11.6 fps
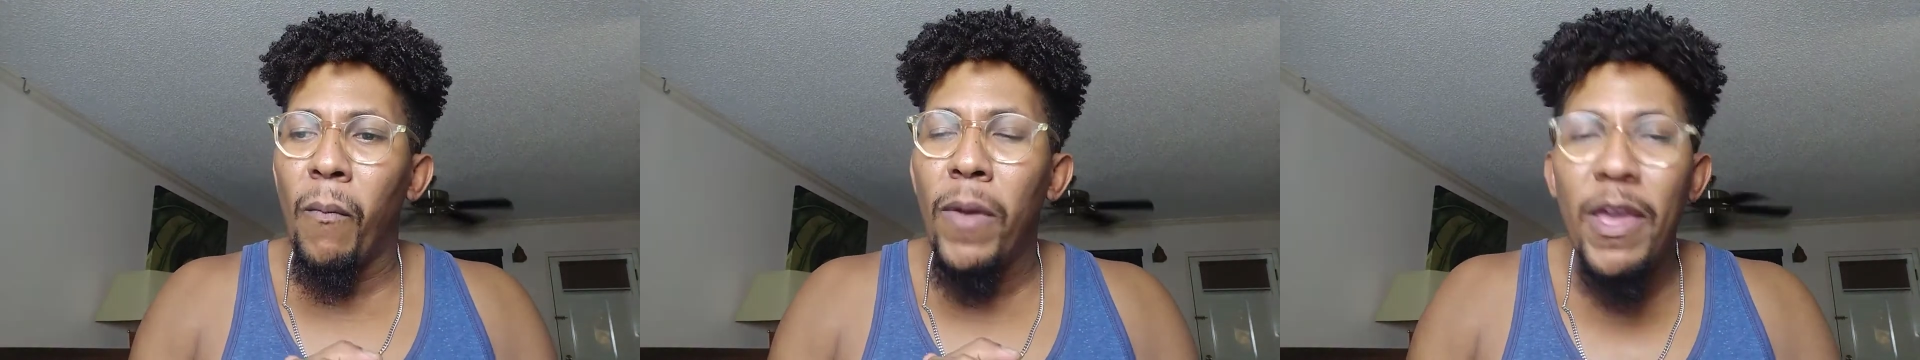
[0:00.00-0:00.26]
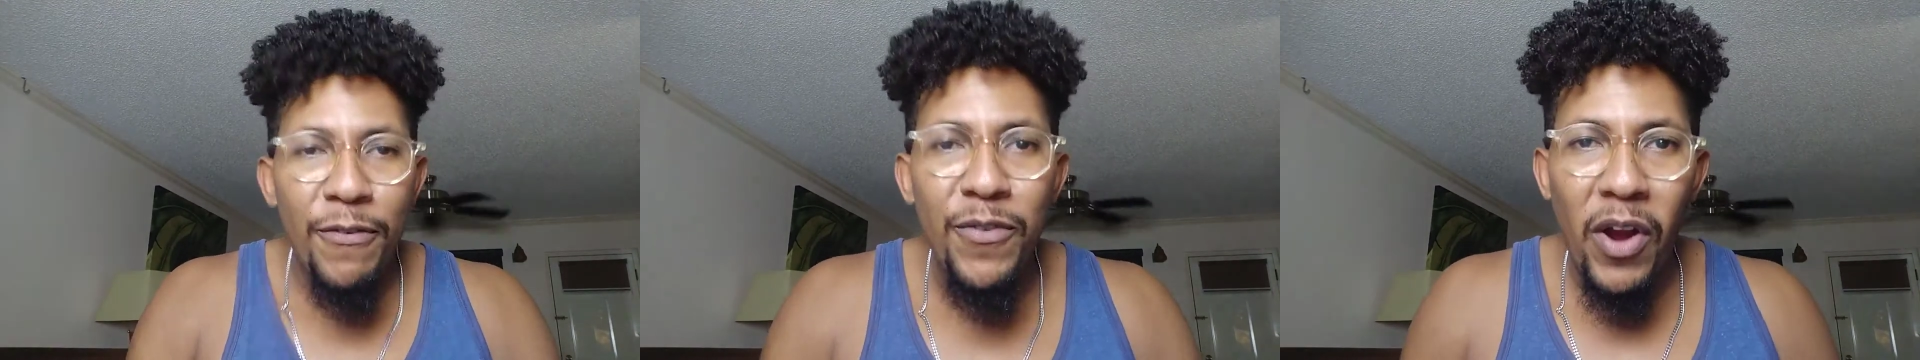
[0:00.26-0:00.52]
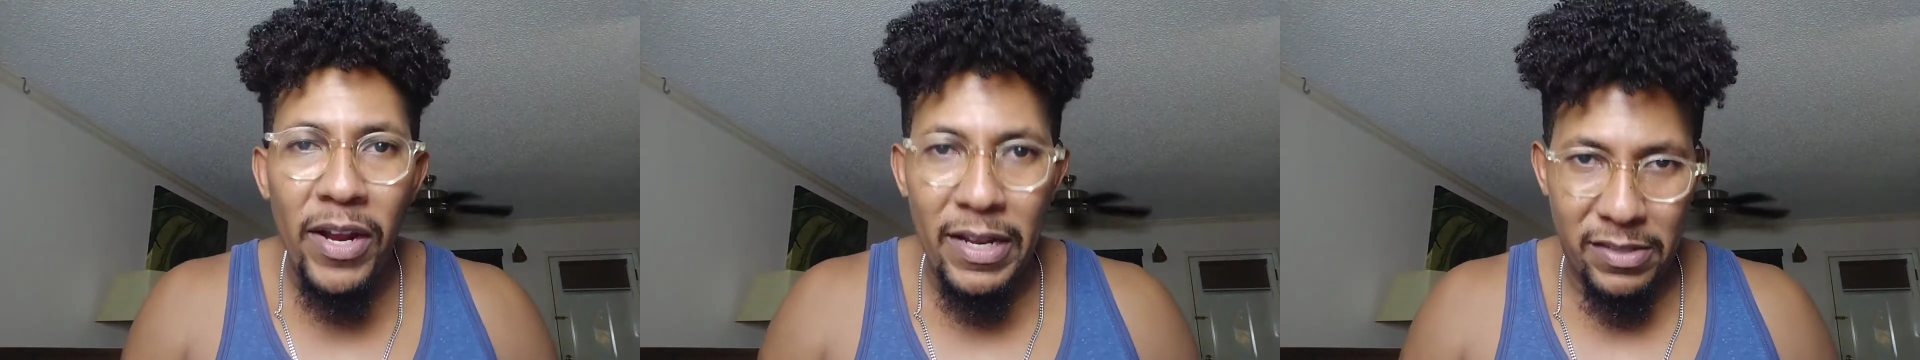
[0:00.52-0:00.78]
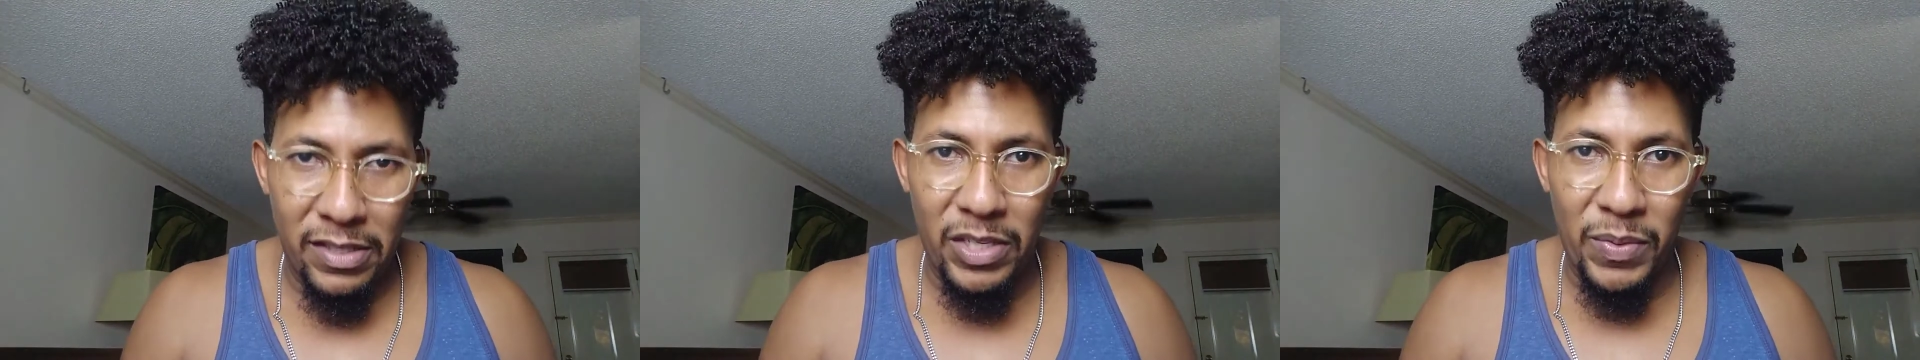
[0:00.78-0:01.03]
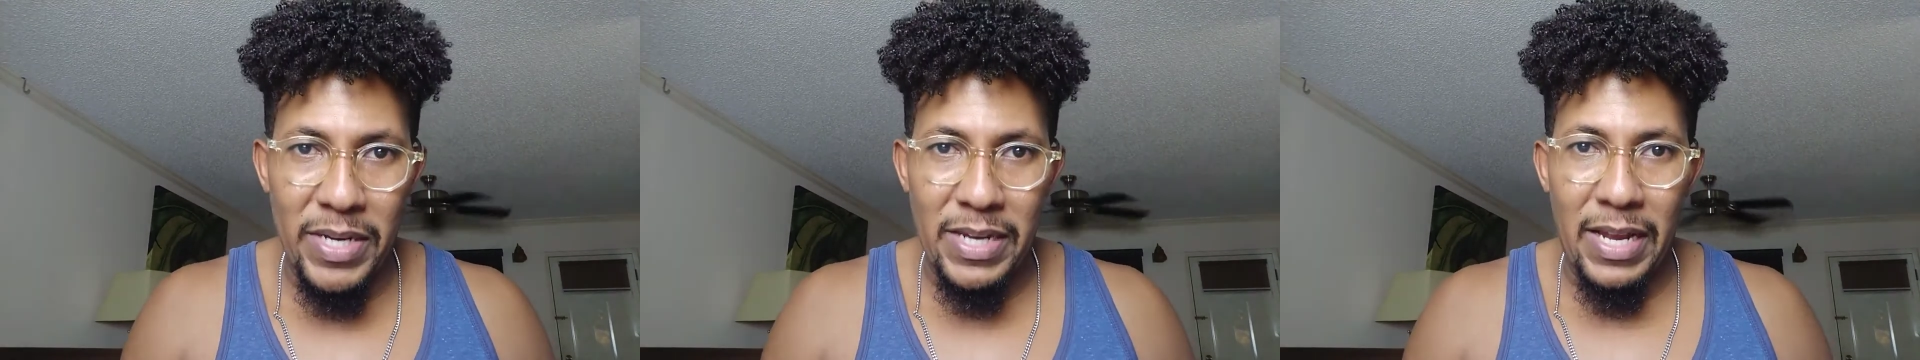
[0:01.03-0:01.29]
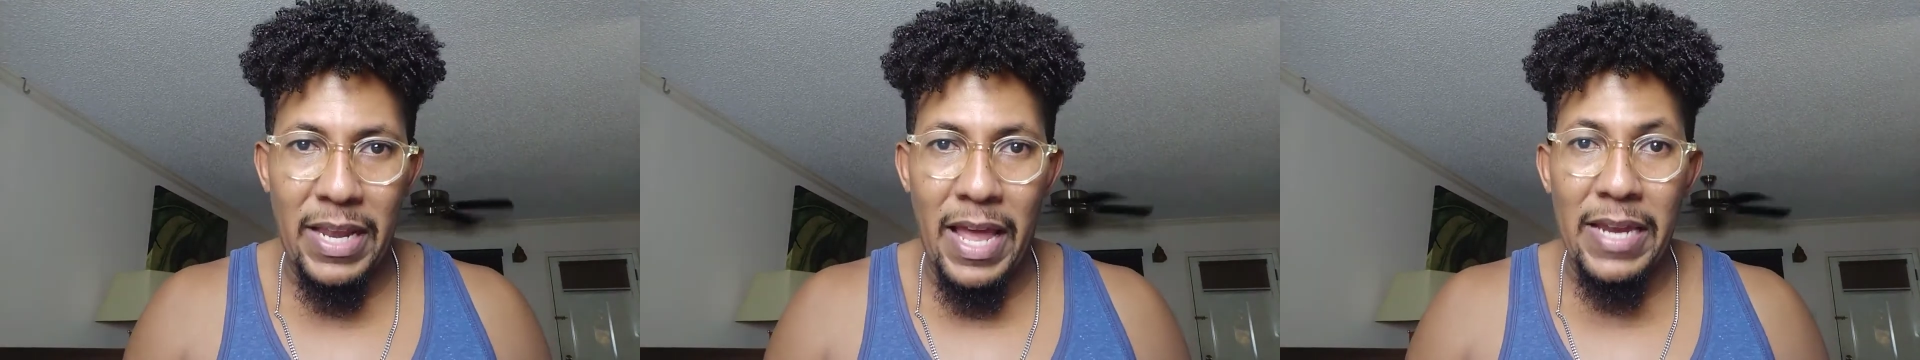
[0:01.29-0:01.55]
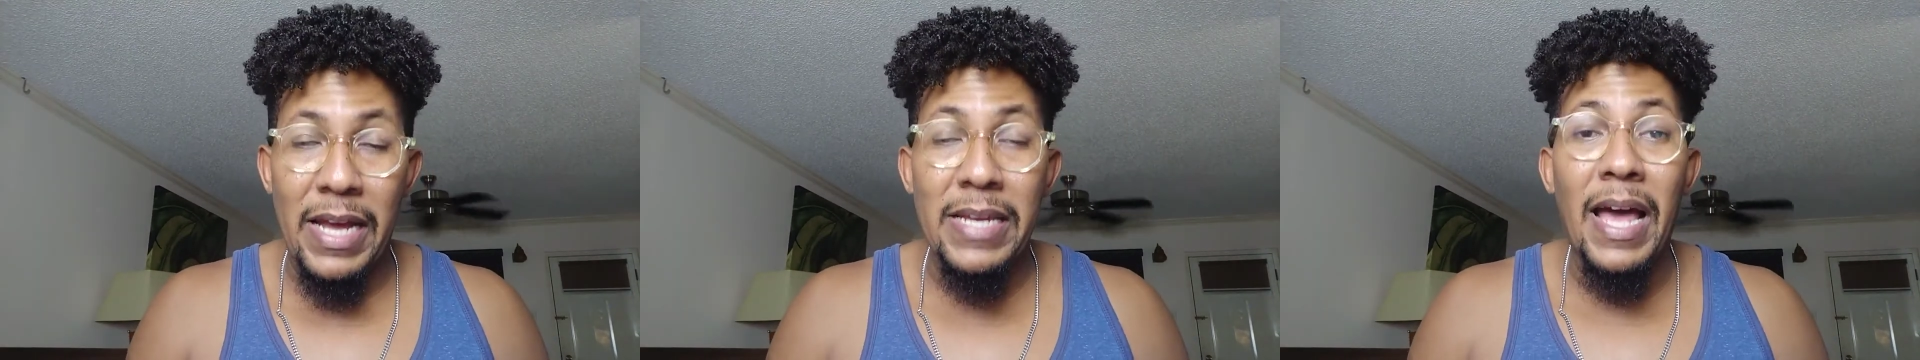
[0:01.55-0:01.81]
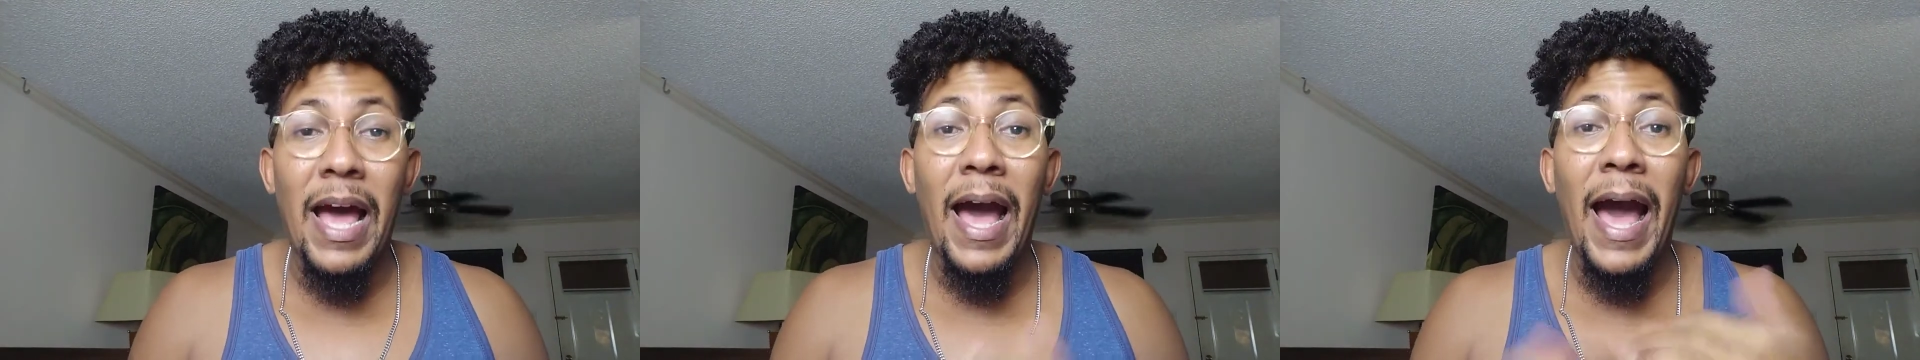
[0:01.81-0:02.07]
If you're in a situation like
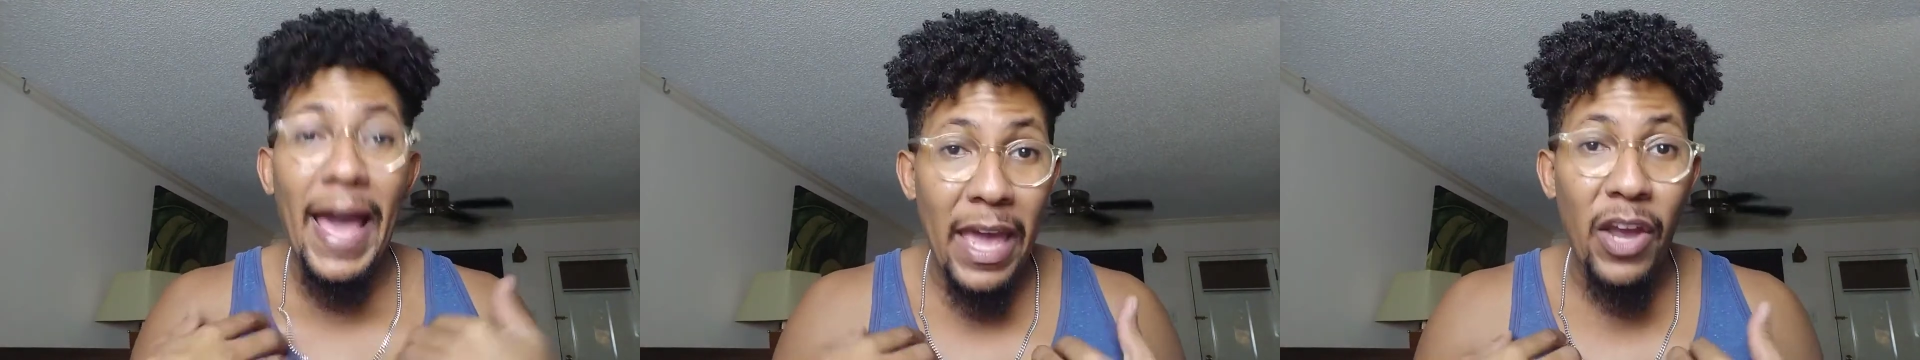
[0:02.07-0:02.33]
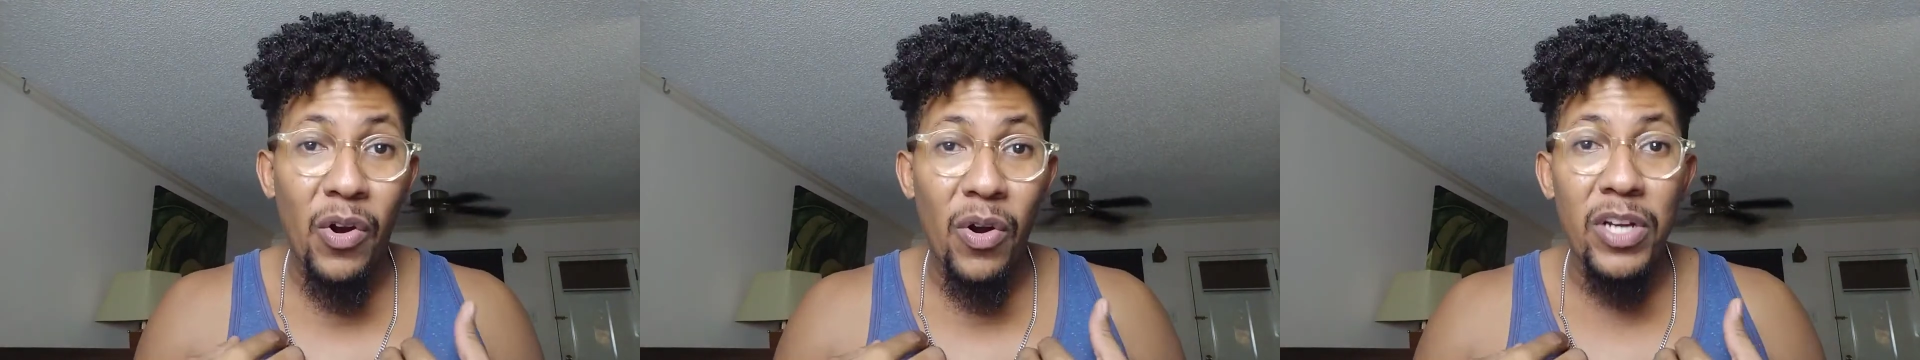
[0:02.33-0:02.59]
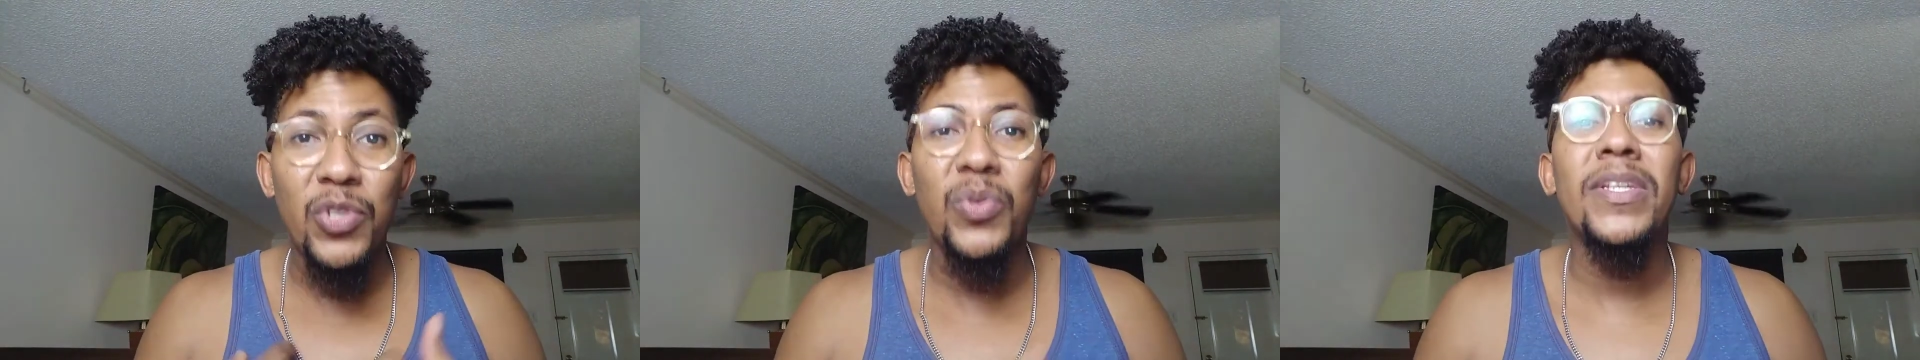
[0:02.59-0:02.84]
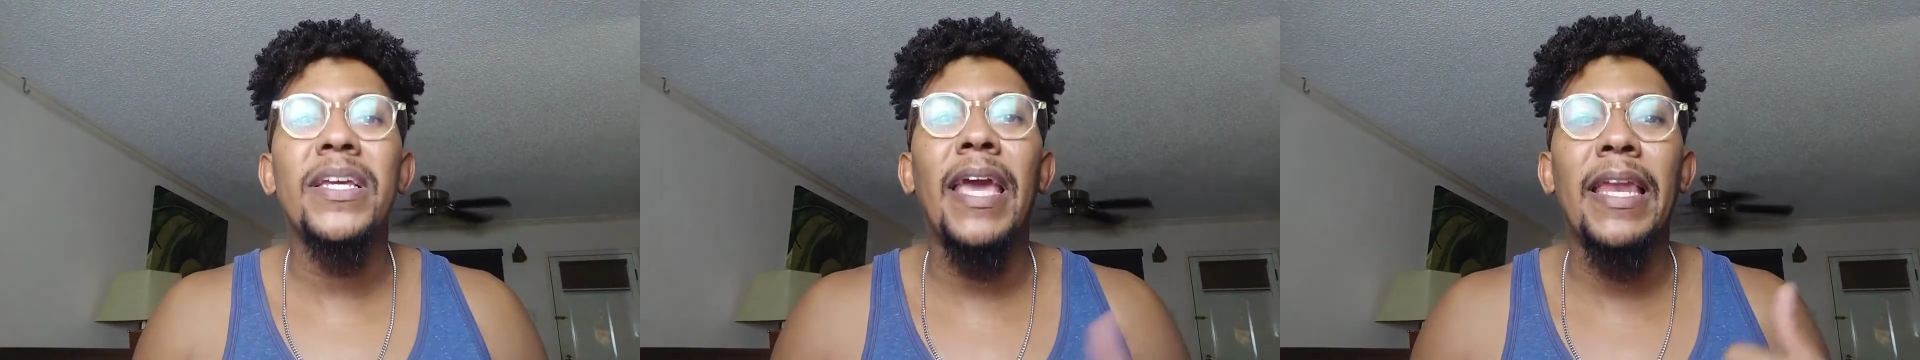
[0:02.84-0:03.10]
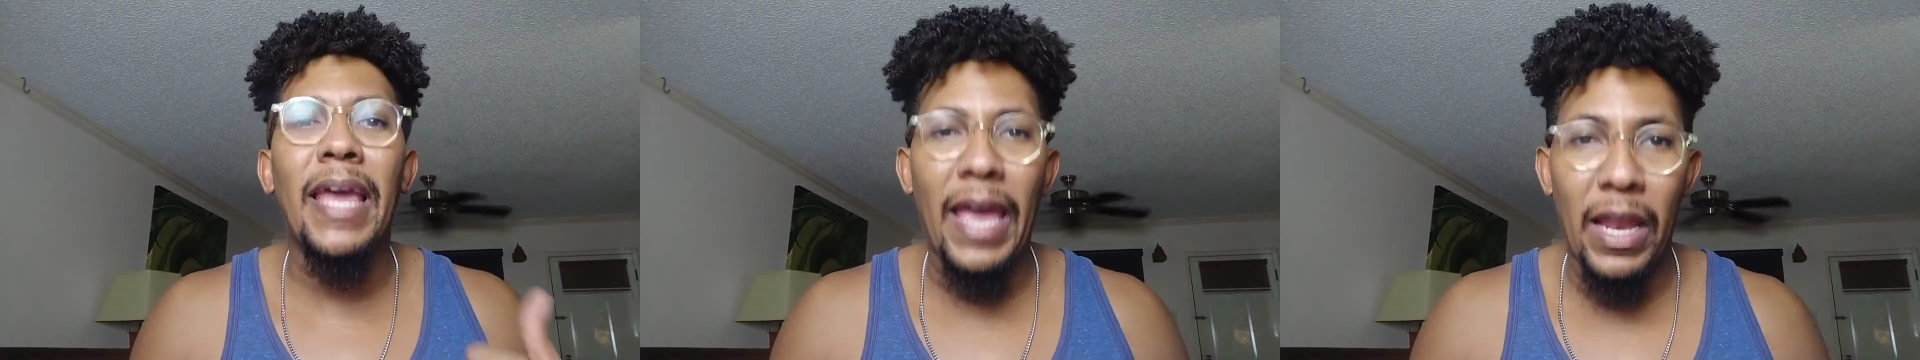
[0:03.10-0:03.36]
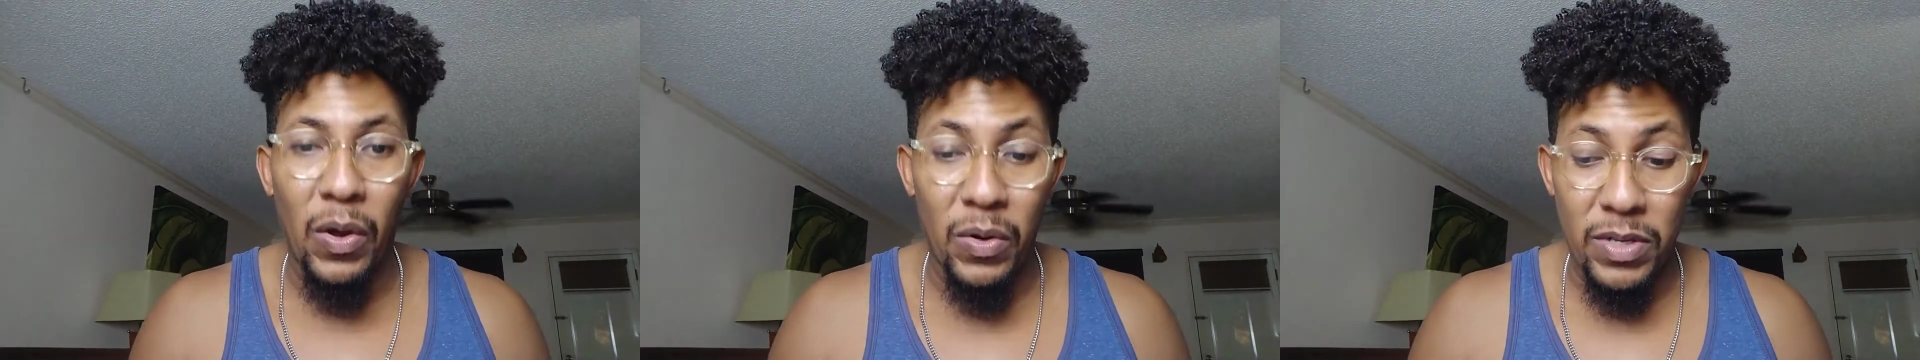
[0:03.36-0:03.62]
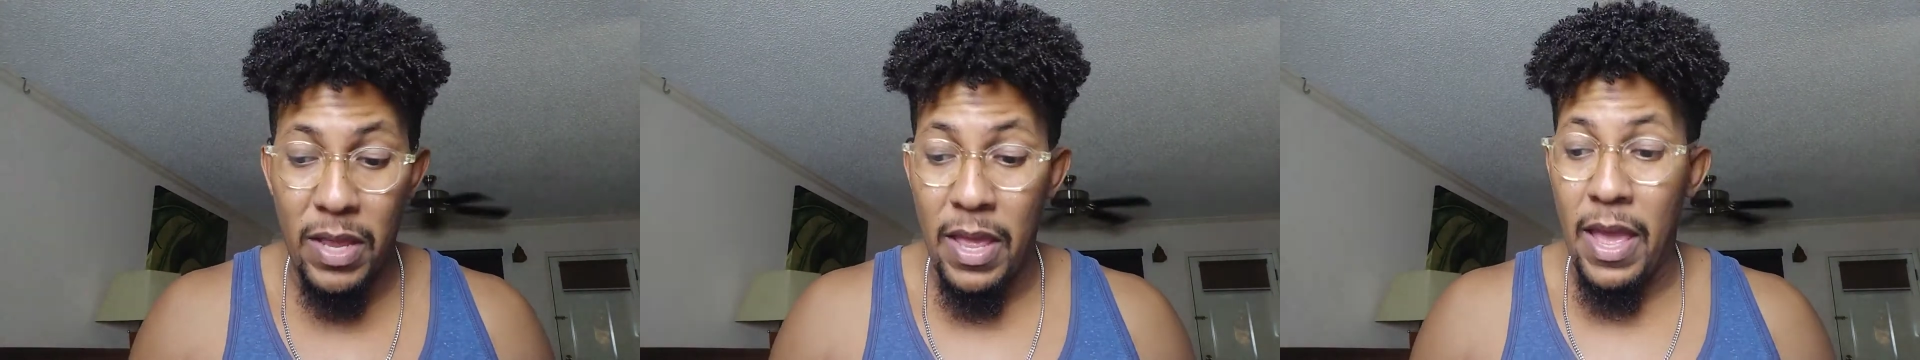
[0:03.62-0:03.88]
that, I encourage you to get the hell out.